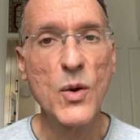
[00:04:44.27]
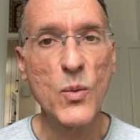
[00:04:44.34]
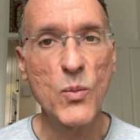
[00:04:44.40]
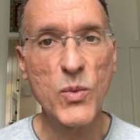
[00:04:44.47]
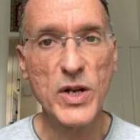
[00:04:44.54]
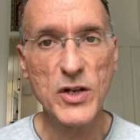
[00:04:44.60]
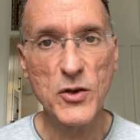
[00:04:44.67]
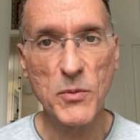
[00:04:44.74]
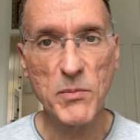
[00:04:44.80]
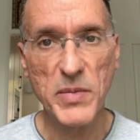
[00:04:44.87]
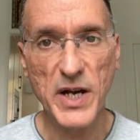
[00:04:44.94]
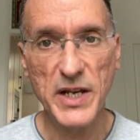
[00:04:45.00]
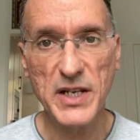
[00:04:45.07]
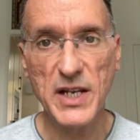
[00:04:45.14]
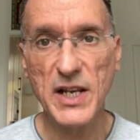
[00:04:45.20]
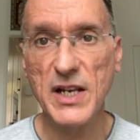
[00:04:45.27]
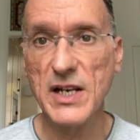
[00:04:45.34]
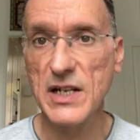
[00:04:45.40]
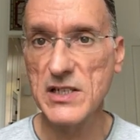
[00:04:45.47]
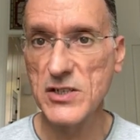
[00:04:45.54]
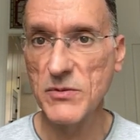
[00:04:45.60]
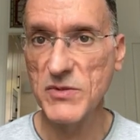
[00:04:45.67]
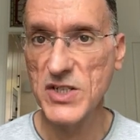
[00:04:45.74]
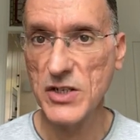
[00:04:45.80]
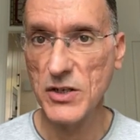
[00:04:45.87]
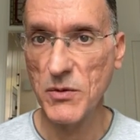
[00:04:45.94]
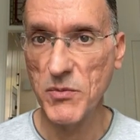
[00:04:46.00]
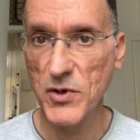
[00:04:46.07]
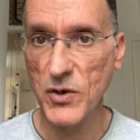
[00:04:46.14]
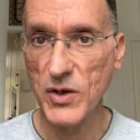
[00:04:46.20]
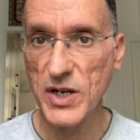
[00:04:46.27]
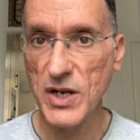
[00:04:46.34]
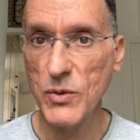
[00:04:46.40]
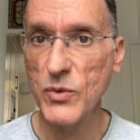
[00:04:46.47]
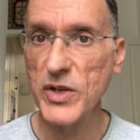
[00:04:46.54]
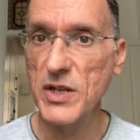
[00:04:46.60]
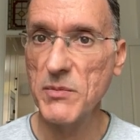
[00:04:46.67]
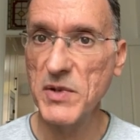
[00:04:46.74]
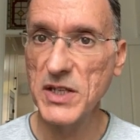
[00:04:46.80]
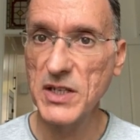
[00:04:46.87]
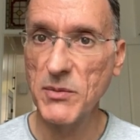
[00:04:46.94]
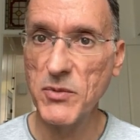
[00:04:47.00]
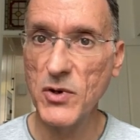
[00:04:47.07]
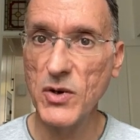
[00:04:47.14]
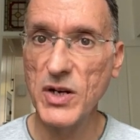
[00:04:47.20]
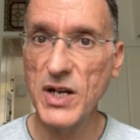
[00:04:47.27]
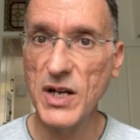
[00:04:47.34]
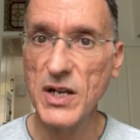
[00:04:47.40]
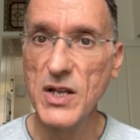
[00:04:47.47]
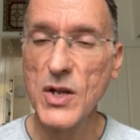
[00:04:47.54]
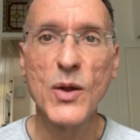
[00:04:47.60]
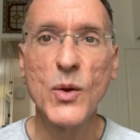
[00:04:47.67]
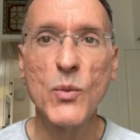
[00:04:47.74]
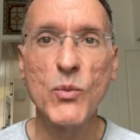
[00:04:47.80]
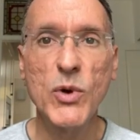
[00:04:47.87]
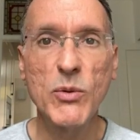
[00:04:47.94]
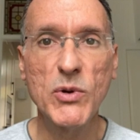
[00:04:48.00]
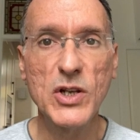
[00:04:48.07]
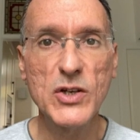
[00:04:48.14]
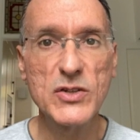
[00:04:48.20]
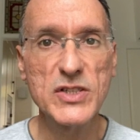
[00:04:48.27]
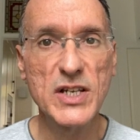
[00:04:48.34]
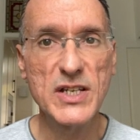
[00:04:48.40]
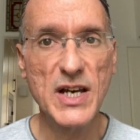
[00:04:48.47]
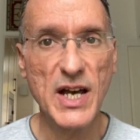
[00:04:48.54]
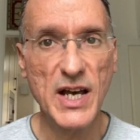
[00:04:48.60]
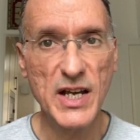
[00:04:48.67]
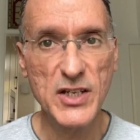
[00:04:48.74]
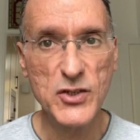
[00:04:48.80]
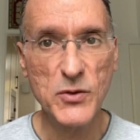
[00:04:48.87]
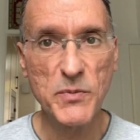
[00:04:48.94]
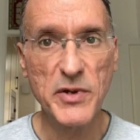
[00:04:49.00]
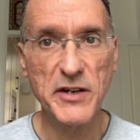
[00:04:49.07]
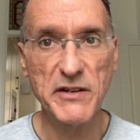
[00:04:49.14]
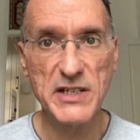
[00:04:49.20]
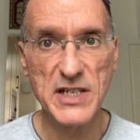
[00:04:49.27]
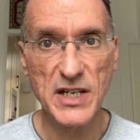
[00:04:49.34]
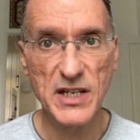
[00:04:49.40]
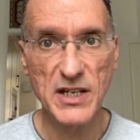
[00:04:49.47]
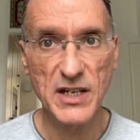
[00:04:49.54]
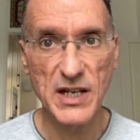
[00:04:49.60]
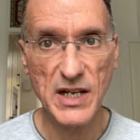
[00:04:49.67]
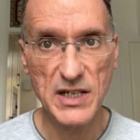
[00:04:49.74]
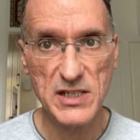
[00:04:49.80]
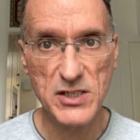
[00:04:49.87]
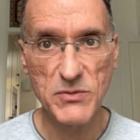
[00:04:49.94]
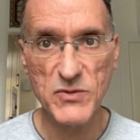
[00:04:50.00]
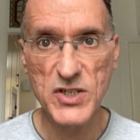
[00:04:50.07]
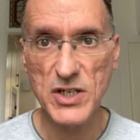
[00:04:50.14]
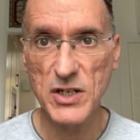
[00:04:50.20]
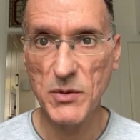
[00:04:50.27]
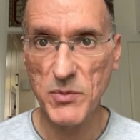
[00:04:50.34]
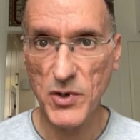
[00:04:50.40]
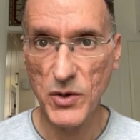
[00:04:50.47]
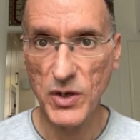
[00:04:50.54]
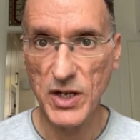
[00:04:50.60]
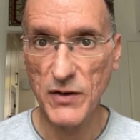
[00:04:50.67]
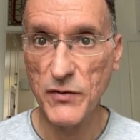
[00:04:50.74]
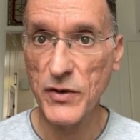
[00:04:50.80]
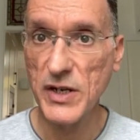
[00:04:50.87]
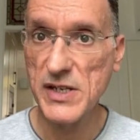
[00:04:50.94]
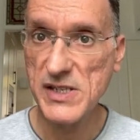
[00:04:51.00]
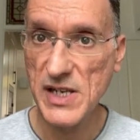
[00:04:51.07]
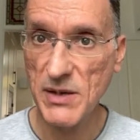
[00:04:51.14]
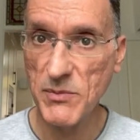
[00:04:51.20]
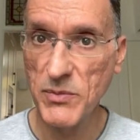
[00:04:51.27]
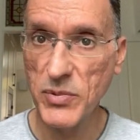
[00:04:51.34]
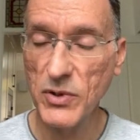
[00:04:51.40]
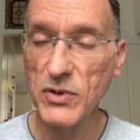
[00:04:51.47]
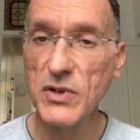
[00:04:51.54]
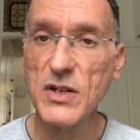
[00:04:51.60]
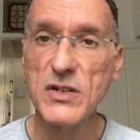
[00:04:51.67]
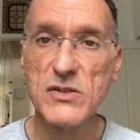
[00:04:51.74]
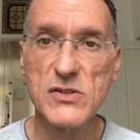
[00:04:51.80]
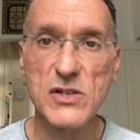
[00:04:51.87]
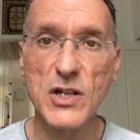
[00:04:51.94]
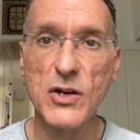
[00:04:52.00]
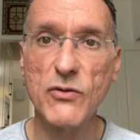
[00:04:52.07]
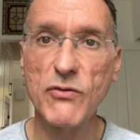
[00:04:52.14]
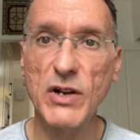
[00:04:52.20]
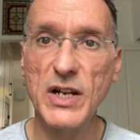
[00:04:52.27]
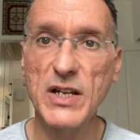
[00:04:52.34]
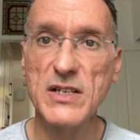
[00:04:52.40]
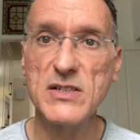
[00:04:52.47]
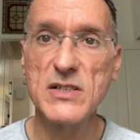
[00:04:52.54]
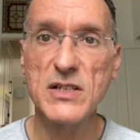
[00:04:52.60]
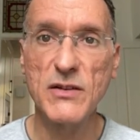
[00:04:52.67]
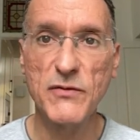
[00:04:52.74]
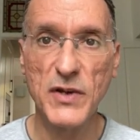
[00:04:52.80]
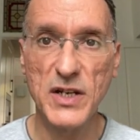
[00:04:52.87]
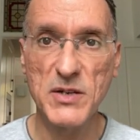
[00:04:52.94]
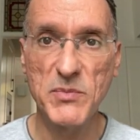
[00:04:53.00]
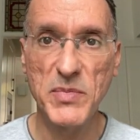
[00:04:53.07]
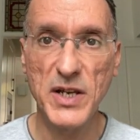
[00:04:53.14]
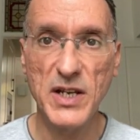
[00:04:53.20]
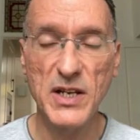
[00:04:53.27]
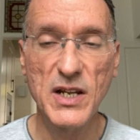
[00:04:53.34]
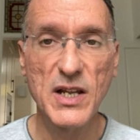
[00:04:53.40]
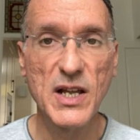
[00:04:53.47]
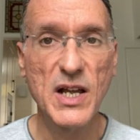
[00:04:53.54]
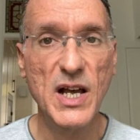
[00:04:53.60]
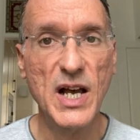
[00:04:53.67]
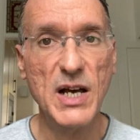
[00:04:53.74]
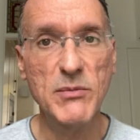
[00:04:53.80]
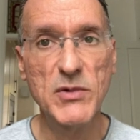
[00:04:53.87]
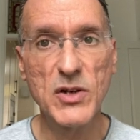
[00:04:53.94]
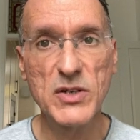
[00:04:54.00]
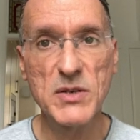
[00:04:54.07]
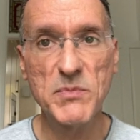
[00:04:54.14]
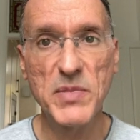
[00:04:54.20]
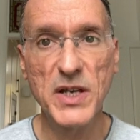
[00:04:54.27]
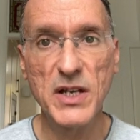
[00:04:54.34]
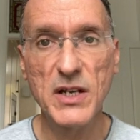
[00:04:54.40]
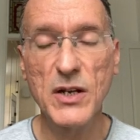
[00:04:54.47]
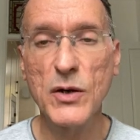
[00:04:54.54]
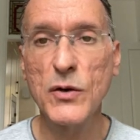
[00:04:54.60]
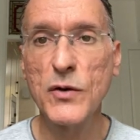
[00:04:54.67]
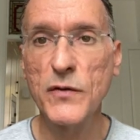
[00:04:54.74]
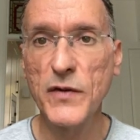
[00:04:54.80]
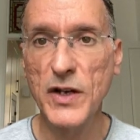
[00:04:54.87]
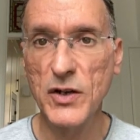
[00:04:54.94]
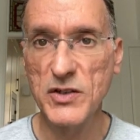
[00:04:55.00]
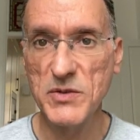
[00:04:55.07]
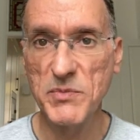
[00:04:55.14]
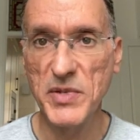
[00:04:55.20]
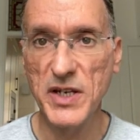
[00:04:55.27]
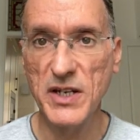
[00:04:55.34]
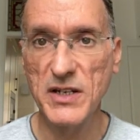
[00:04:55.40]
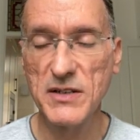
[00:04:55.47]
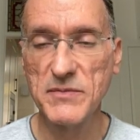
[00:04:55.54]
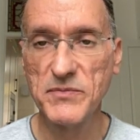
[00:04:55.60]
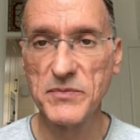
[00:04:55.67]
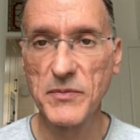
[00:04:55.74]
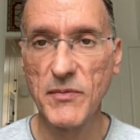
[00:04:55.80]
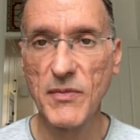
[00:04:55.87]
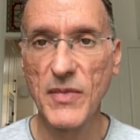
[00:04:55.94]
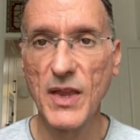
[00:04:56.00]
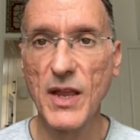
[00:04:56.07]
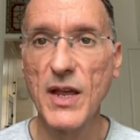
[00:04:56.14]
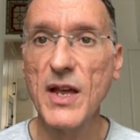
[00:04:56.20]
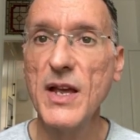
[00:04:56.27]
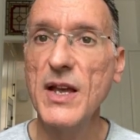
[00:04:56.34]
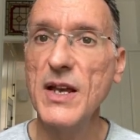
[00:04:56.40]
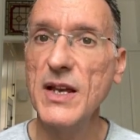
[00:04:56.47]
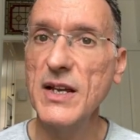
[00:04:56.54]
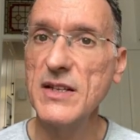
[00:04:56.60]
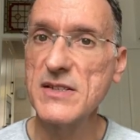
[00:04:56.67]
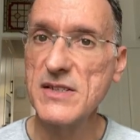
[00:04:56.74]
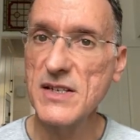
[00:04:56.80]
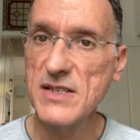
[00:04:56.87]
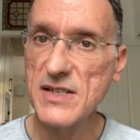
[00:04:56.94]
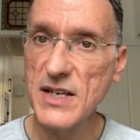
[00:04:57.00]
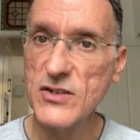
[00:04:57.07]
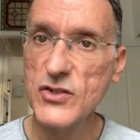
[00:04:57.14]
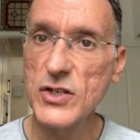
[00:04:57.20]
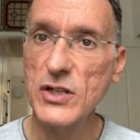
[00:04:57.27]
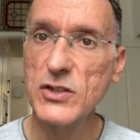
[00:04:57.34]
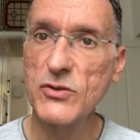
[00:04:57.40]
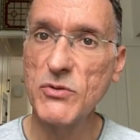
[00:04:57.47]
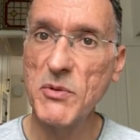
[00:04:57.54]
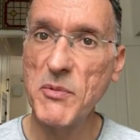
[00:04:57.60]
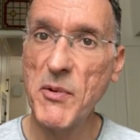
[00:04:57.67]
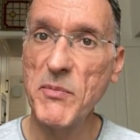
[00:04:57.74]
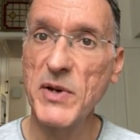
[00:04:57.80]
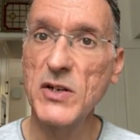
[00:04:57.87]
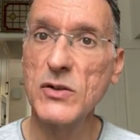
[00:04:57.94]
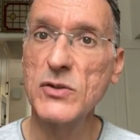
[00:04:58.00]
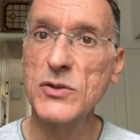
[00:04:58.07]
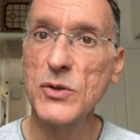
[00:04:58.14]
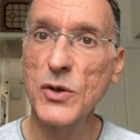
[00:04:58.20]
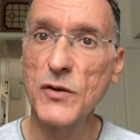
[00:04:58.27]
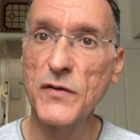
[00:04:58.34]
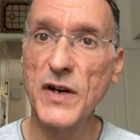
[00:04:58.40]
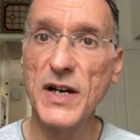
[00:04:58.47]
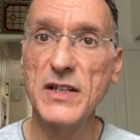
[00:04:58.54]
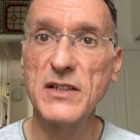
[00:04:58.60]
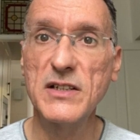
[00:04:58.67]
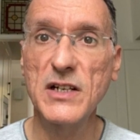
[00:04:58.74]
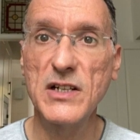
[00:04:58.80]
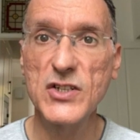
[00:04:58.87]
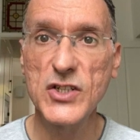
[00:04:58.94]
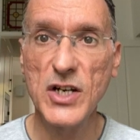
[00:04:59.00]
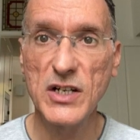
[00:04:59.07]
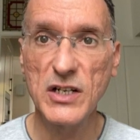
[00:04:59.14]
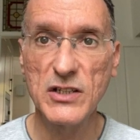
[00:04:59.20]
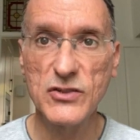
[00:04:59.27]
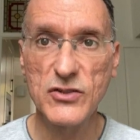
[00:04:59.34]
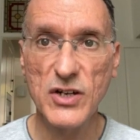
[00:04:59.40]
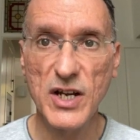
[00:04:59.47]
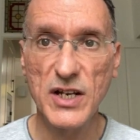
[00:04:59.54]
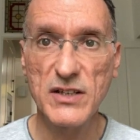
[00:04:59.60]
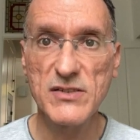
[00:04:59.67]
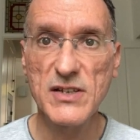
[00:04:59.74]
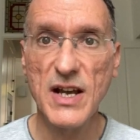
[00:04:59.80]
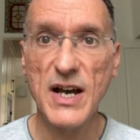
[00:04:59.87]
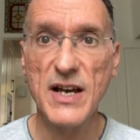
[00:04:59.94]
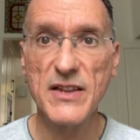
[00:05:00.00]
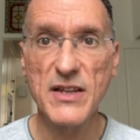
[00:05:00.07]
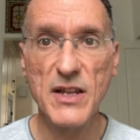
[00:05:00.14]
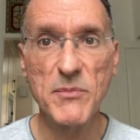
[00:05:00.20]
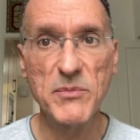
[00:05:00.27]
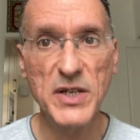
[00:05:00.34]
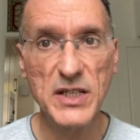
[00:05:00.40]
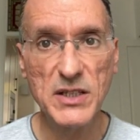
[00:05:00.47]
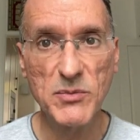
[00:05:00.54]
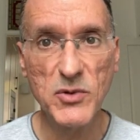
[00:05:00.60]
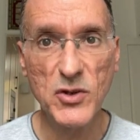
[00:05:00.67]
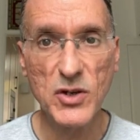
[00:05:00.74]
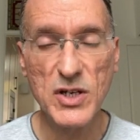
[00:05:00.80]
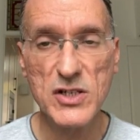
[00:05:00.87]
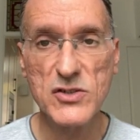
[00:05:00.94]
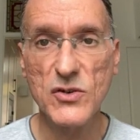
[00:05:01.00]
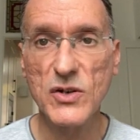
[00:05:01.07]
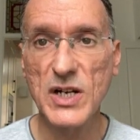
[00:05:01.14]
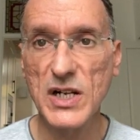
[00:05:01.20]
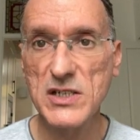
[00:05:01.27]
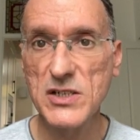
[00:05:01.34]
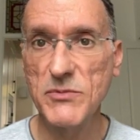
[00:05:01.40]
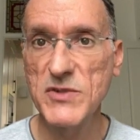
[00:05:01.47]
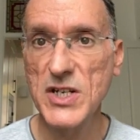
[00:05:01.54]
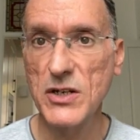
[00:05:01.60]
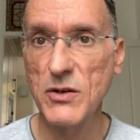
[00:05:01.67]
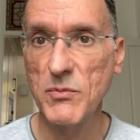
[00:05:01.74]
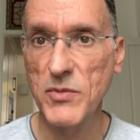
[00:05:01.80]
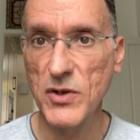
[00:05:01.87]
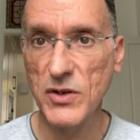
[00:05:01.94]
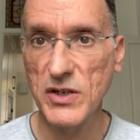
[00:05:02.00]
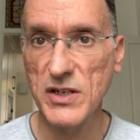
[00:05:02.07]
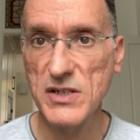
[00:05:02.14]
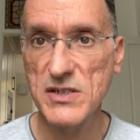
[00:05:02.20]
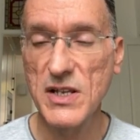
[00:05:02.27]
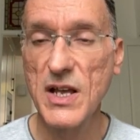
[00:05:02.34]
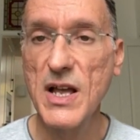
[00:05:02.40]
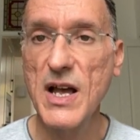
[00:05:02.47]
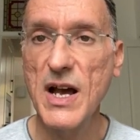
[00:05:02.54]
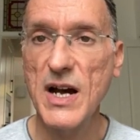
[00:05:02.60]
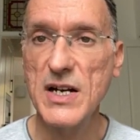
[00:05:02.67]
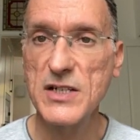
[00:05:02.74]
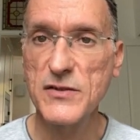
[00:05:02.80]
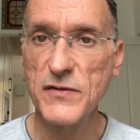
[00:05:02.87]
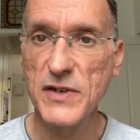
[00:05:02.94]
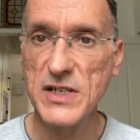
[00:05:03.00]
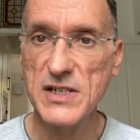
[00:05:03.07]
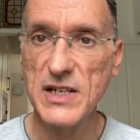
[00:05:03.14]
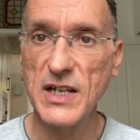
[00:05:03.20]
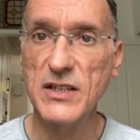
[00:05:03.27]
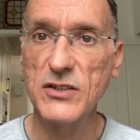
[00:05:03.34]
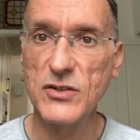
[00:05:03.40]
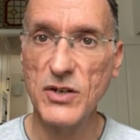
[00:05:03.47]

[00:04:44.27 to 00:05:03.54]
When combining a calcium channel blocker with a beta blocker, we will use a hydroperidine calcium channel blocker, for example, slow-release nifedipine, amlodipine or felodipine. It's essential to remember not to offer antianginal drugs other than beta blockers or calcium channel blockers as first-line